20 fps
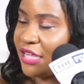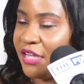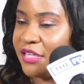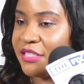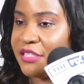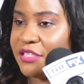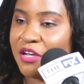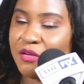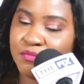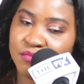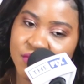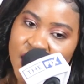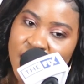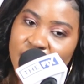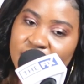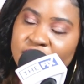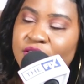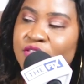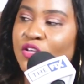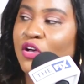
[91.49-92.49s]
that Some
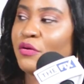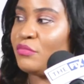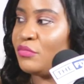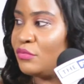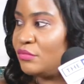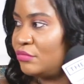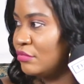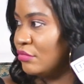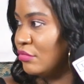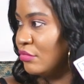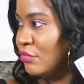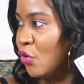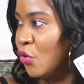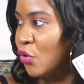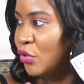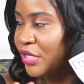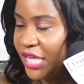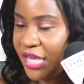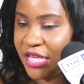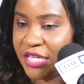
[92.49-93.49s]
not, some
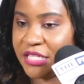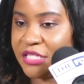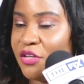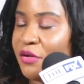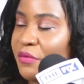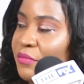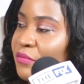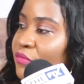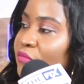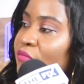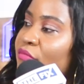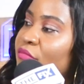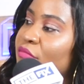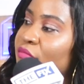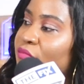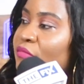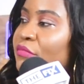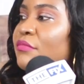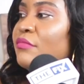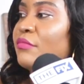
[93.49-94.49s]
okay, some
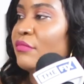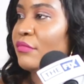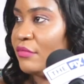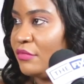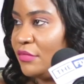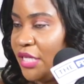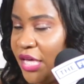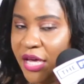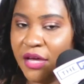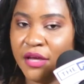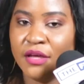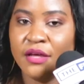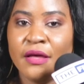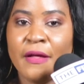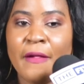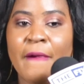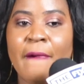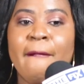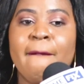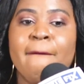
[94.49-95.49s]
yeah. Yeah.
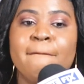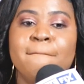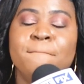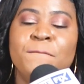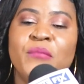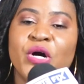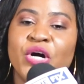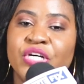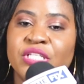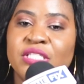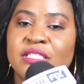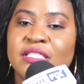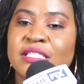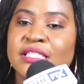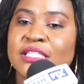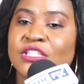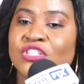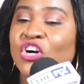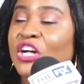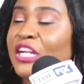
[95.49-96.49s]
yeah.
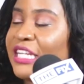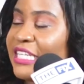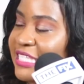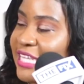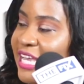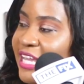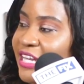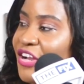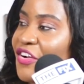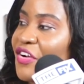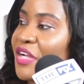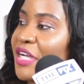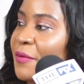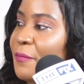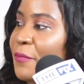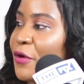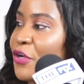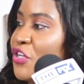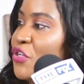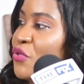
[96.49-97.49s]
But not really
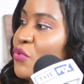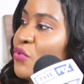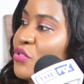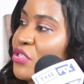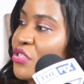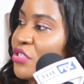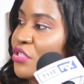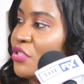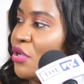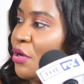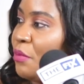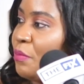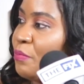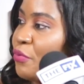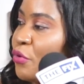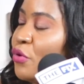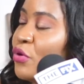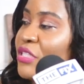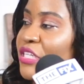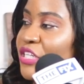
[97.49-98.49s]
produce no
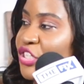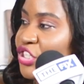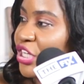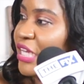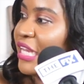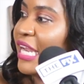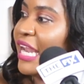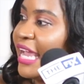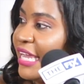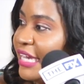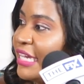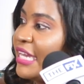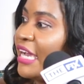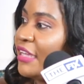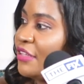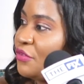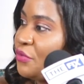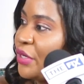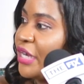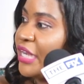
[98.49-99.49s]
protege like
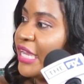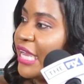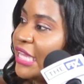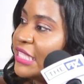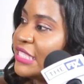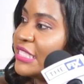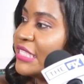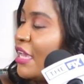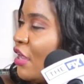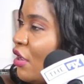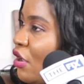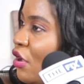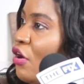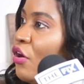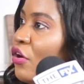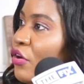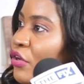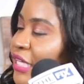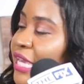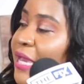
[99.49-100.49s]
that where can say,
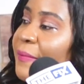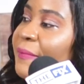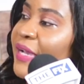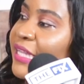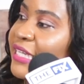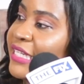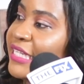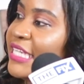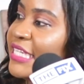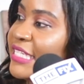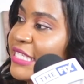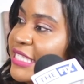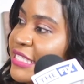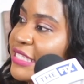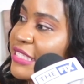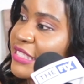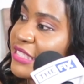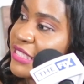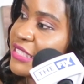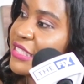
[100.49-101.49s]
oh yeah man,
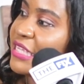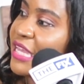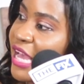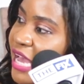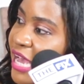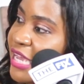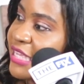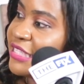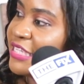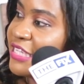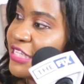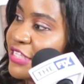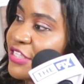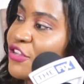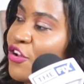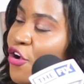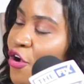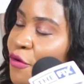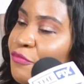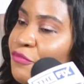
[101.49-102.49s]
this
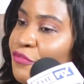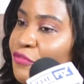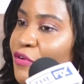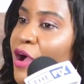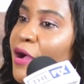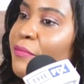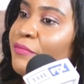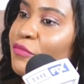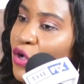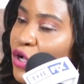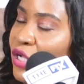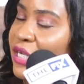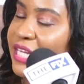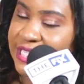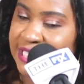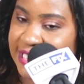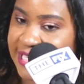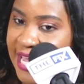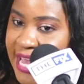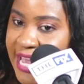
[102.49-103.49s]
artist come yeah. from
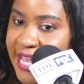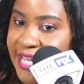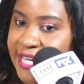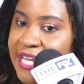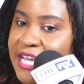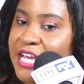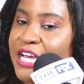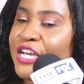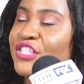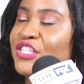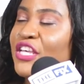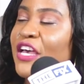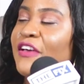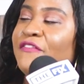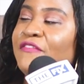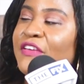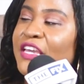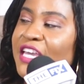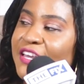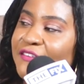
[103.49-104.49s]
Gully side. So
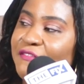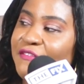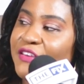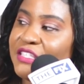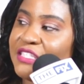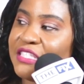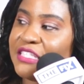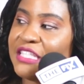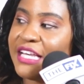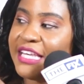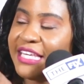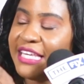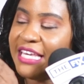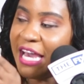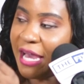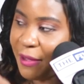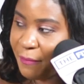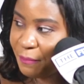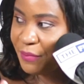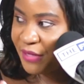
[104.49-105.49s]
if if it's the
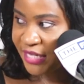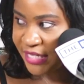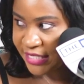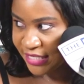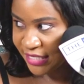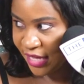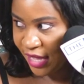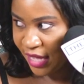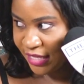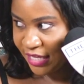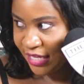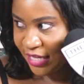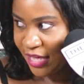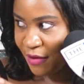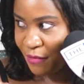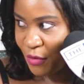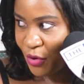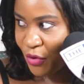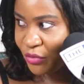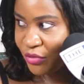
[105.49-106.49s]
camp he's talking
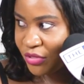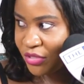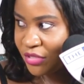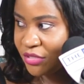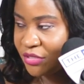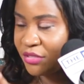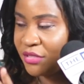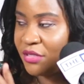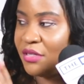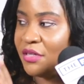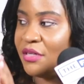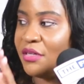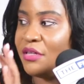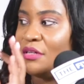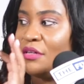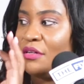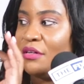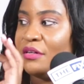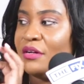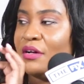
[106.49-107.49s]
about,
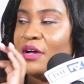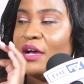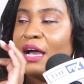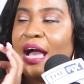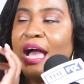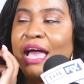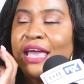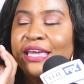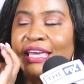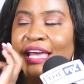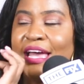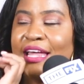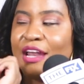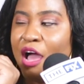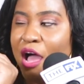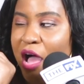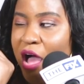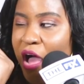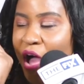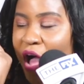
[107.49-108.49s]
I can
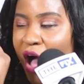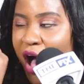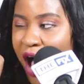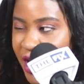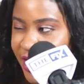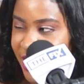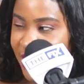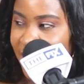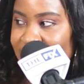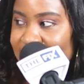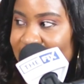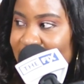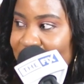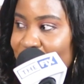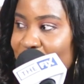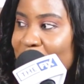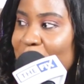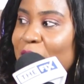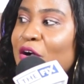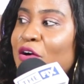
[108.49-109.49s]

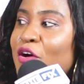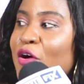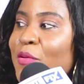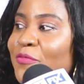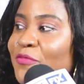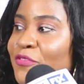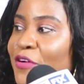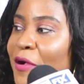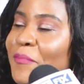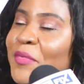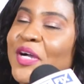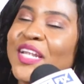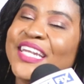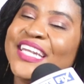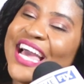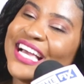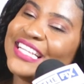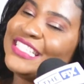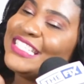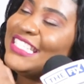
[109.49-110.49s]
understand where I come from,
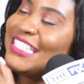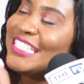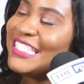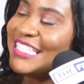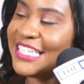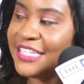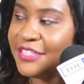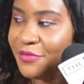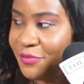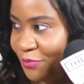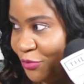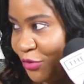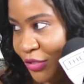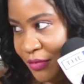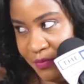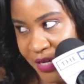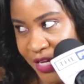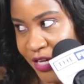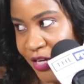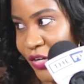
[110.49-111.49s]
but that still
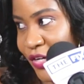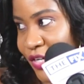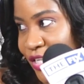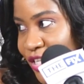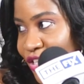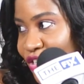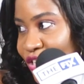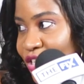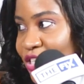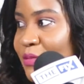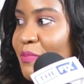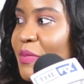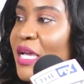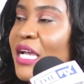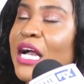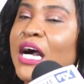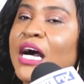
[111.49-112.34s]
would be egregious yeah.